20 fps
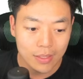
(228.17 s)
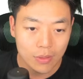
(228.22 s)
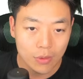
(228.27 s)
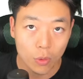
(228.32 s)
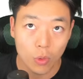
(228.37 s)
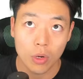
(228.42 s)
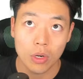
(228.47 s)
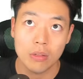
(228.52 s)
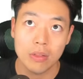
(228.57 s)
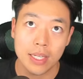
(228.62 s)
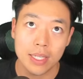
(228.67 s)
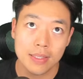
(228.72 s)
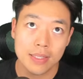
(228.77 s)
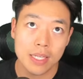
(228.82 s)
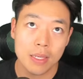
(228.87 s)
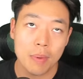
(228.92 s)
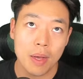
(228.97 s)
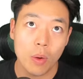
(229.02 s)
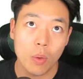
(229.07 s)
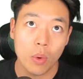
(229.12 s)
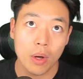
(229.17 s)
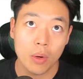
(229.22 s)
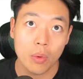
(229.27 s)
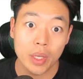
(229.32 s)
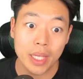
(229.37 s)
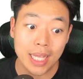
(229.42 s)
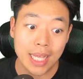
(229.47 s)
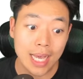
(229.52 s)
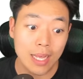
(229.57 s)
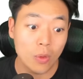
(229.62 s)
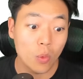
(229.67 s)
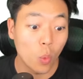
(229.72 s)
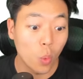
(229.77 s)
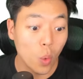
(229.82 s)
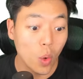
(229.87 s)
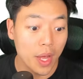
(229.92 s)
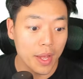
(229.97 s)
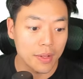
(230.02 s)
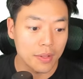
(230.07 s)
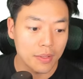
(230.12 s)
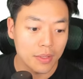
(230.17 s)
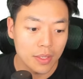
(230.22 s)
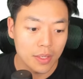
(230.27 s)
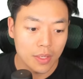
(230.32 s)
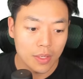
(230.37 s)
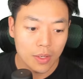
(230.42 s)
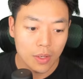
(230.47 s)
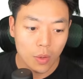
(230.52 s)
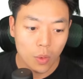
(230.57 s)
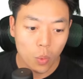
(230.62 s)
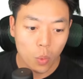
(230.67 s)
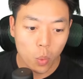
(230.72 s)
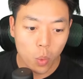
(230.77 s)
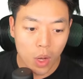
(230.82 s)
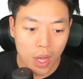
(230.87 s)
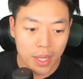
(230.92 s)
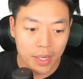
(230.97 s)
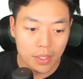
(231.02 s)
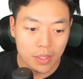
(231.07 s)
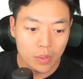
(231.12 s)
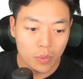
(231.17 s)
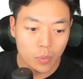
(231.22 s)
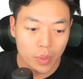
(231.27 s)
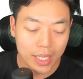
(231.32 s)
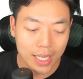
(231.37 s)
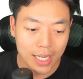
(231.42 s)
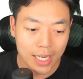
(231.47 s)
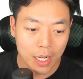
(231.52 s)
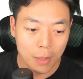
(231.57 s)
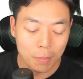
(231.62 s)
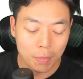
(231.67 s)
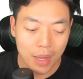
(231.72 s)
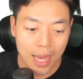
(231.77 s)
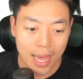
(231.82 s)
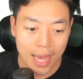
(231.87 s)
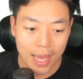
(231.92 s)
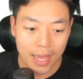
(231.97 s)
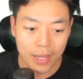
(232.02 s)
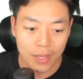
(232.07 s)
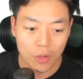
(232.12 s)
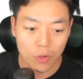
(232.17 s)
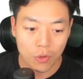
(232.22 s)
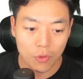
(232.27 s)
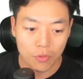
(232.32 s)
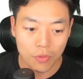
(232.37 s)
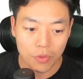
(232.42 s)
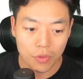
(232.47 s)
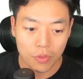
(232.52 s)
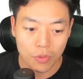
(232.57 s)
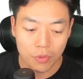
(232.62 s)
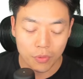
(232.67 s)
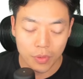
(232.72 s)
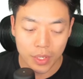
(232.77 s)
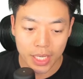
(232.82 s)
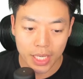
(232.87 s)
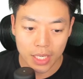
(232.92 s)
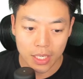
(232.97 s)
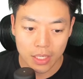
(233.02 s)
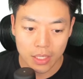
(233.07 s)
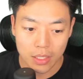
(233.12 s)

or let's think about where we get 1. 1 we get at pi over 3.